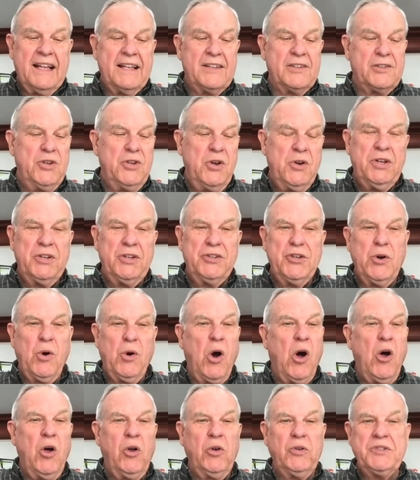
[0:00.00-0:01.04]
you could do a
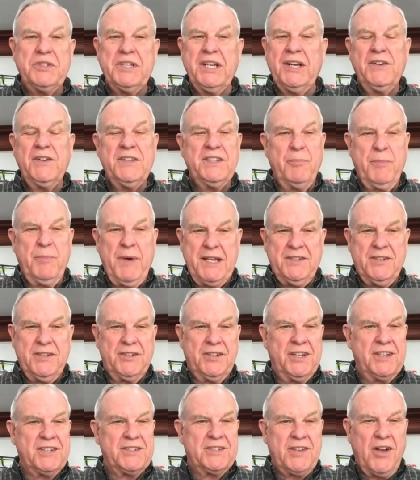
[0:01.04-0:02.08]
whole series of
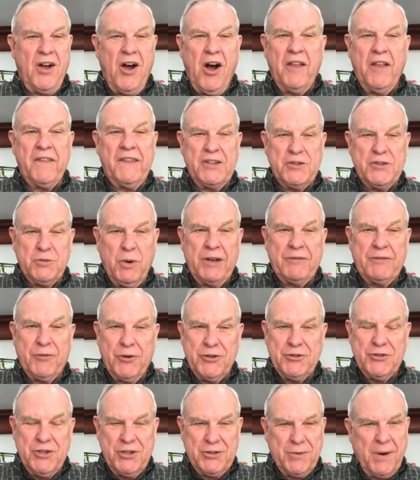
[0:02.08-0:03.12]
messages on these one
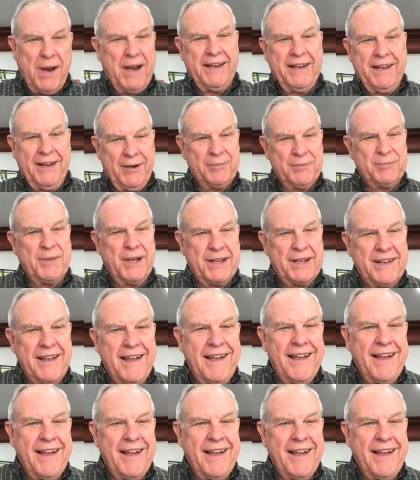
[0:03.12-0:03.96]
verses right here, but